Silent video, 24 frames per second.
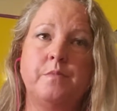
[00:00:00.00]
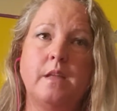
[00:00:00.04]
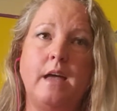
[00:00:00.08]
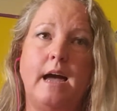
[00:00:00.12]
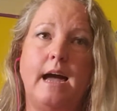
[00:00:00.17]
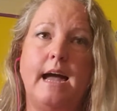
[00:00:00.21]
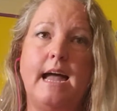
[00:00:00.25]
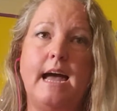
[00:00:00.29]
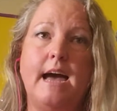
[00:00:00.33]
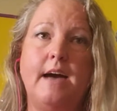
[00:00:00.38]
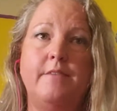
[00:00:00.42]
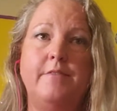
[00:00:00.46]

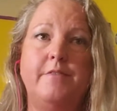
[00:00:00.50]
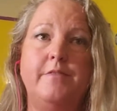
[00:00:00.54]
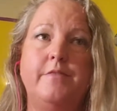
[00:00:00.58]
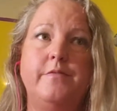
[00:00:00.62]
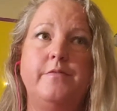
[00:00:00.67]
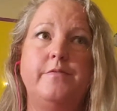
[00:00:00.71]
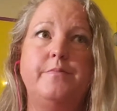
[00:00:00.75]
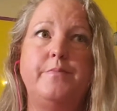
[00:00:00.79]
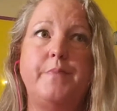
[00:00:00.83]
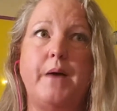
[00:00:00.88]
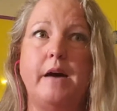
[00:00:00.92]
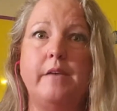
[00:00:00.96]
I have
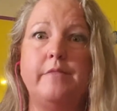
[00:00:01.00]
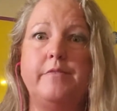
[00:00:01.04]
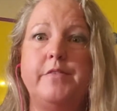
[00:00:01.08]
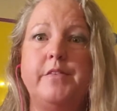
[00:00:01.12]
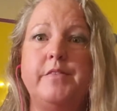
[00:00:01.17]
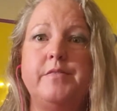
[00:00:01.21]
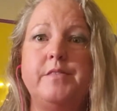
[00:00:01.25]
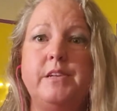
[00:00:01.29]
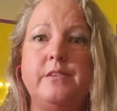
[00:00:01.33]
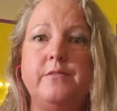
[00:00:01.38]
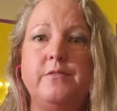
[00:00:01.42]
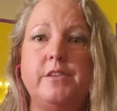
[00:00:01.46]
about
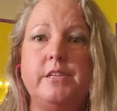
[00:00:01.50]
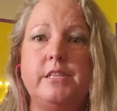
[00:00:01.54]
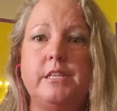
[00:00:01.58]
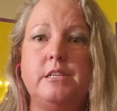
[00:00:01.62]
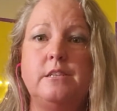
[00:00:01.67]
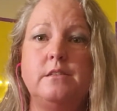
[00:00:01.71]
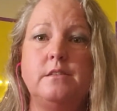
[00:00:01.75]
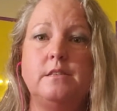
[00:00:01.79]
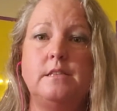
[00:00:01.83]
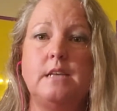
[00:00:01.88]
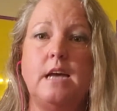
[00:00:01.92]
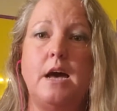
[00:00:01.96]
50
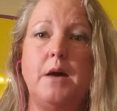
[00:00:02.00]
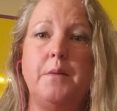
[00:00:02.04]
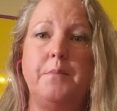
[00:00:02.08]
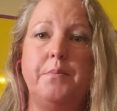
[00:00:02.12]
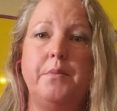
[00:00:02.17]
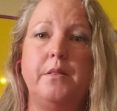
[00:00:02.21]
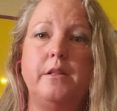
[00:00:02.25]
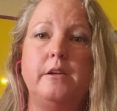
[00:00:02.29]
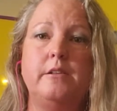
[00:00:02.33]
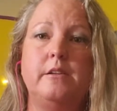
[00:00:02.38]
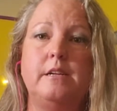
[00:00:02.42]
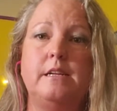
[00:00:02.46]
videos
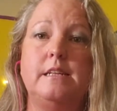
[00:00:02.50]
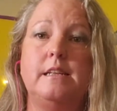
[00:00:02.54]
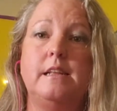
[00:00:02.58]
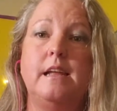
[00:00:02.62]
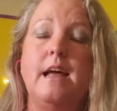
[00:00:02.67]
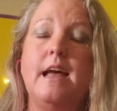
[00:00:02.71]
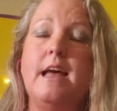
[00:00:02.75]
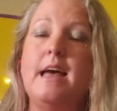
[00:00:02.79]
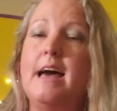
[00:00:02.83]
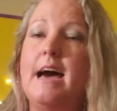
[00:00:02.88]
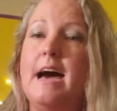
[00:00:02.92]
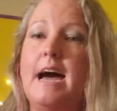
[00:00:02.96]
uploaded.
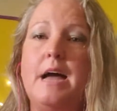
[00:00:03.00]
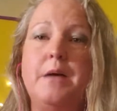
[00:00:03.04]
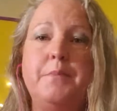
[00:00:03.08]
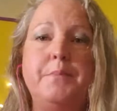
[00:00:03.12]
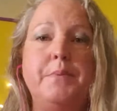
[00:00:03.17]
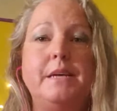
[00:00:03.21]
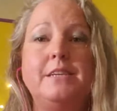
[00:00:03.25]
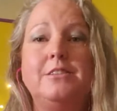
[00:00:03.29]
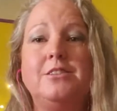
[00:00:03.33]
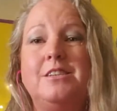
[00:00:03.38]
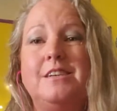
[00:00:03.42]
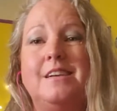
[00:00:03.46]
I
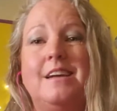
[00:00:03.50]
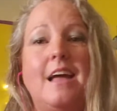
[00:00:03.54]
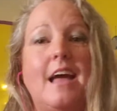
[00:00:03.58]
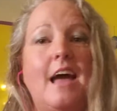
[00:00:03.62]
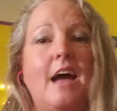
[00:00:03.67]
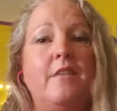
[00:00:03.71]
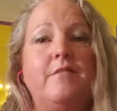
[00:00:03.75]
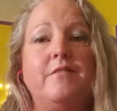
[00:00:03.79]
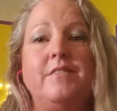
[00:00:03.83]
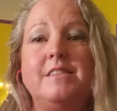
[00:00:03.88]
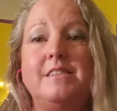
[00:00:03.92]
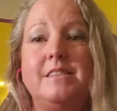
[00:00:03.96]
bet you
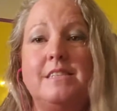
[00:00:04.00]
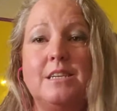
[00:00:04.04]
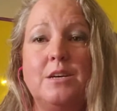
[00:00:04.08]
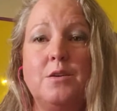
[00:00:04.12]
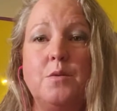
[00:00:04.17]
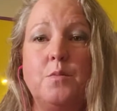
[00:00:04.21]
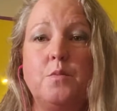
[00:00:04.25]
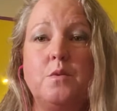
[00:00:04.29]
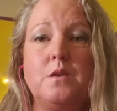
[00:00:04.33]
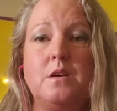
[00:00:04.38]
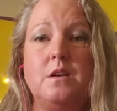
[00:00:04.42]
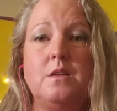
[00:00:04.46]
every single
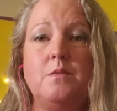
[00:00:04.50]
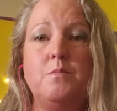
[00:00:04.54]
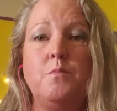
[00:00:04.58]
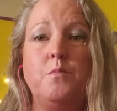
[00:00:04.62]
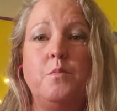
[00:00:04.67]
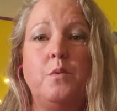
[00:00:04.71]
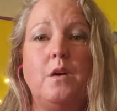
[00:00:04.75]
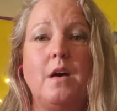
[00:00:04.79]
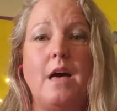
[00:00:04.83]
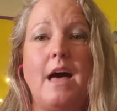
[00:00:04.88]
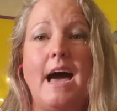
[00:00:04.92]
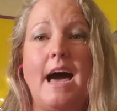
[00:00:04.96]
one
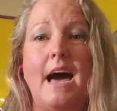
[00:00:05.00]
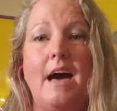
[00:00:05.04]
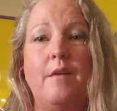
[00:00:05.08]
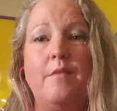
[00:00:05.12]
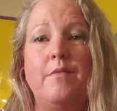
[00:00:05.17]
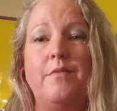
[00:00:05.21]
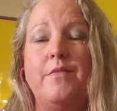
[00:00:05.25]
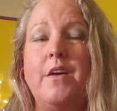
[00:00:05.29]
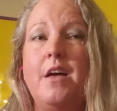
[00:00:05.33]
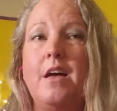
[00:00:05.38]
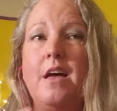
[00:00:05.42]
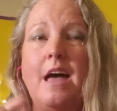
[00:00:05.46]
will have
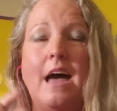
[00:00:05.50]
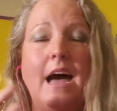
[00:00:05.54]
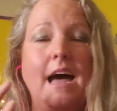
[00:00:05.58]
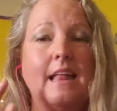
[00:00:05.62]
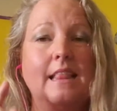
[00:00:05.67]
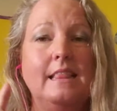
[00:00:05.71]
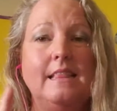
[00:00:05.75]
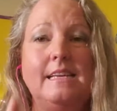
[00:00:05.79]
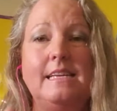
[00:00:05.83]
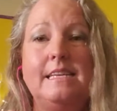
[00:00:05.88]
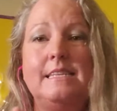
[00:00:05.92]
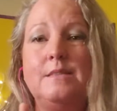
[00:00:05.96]

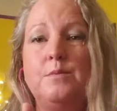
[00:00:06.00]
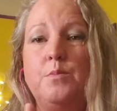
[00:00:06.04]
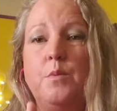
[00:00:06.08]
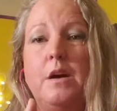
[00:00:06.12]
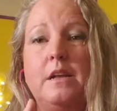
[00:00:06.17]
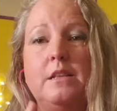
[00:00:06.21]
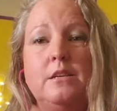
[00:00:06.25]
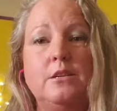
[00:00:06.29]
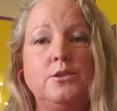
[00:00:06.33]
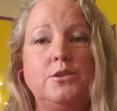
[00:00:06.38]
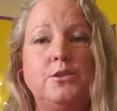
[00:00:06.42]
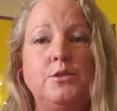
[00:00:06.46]
at least
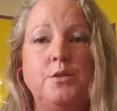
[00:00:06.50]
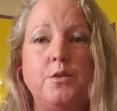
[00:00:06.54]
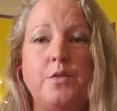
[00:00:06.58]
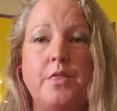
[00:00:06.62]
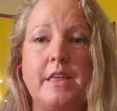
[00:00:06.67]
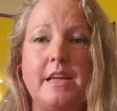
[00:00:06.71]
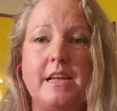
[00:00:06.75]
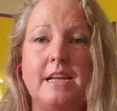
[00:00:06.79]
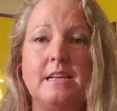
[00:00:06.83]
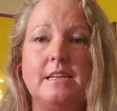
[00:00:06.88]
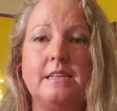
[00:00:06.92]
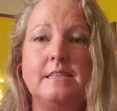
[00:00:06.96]
1 or 2
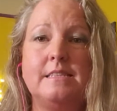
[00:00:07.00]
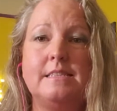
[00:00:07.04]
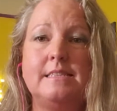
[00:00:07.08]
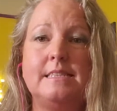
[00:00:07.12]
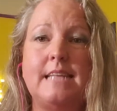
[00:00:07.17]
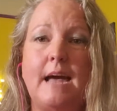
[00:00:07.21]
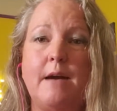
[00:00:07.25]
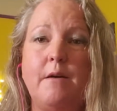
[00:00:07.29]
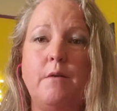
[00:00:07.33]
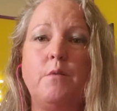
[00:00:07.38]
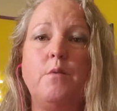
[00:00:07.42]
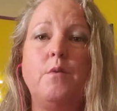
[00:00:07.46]
things
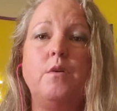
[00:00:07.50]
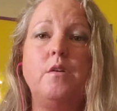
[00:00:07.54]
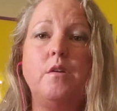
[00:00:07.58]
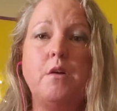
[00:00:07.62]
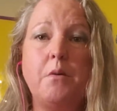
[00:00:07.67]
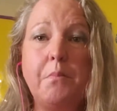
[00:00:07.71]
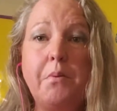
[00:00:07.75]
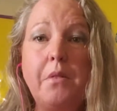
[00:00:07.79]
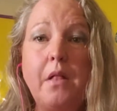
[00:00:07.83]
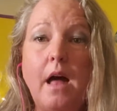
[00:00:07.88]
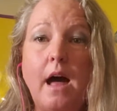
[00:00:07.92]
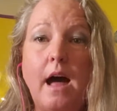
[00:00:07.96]
that will
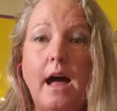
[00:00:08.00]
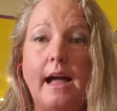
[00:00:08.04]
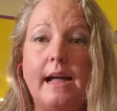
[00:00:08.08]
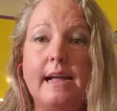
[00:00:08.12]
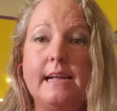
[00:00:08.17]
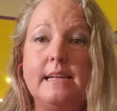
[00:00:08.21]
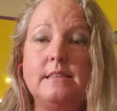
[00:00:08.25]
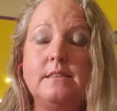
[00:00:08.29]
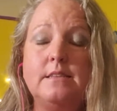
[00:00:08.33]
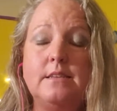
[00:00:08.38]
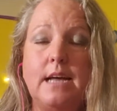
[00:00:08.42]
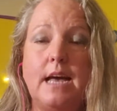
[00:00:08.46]

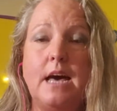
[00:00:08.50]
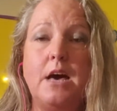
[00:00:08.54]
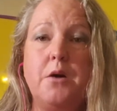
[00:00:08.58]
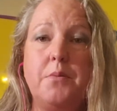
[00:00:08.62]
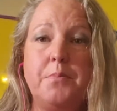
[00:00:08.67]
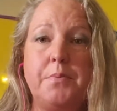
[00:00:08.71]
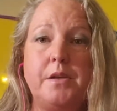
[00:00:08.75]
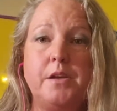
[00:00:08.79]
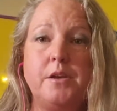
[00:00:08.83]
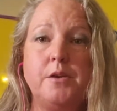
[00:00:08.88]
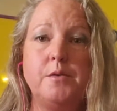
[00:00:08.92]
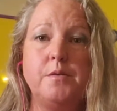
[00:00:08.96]
apply to
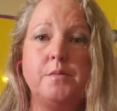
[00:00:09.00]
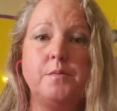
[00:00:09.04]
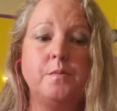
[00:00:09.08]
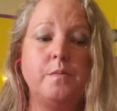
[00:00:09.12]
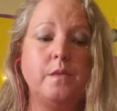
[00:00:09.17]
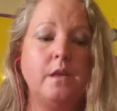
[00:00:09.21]
help you.